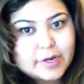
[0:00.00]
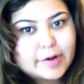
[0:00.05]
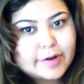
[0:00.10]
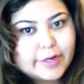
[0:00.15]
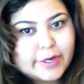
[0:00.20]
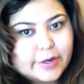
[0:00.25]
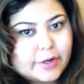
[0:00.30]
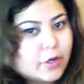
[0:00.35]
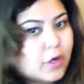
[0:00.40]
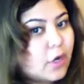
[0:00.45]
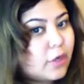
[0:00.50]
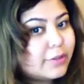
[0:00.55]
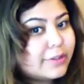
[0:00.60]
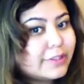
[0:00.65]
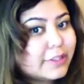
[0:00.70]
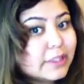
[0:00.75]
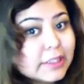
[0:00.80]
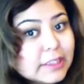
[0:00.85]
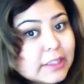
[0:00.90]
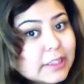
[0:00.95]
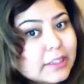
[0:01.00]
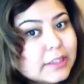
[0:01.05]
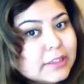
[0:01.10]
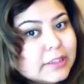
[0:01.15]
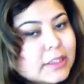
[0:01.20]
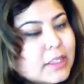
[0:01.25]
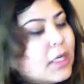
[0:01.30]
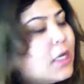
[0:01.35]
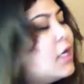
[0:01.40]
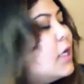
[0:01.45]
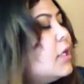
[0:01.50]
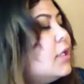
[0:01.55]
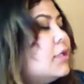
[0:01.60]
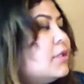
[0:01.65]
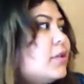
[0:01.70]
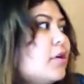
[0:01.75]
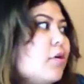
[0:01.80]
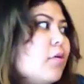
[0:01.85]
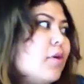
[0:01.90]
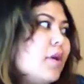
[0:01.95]
out here called Dee Dee's.
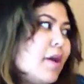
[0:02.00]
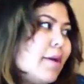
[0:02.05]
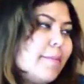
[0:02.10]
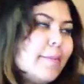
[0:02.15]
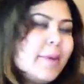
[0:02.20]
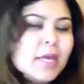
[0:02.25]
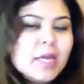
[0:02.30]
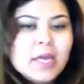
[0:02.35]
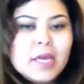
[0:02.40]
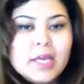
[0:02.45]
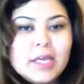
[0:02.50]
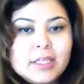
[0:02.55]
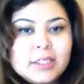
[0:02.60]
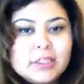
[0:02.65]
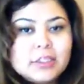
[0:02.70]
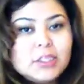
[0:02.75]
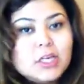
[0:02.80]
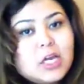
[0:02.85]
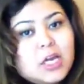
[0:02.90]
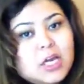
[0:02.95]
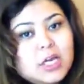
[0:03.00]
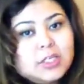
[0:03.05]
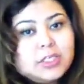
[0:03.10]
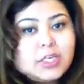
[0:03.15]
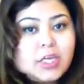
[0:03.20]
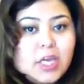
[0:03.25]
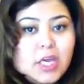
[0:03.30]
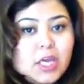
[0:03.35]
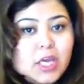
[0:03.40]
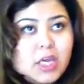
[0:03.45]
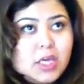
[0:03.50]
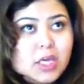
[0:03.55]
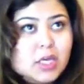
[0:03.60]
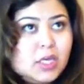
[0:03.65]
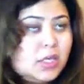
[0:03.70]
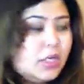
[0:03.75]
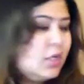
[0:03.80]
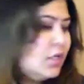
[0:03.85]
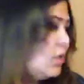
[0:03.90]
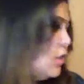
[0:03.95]
So let me get
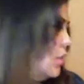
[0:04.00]
started.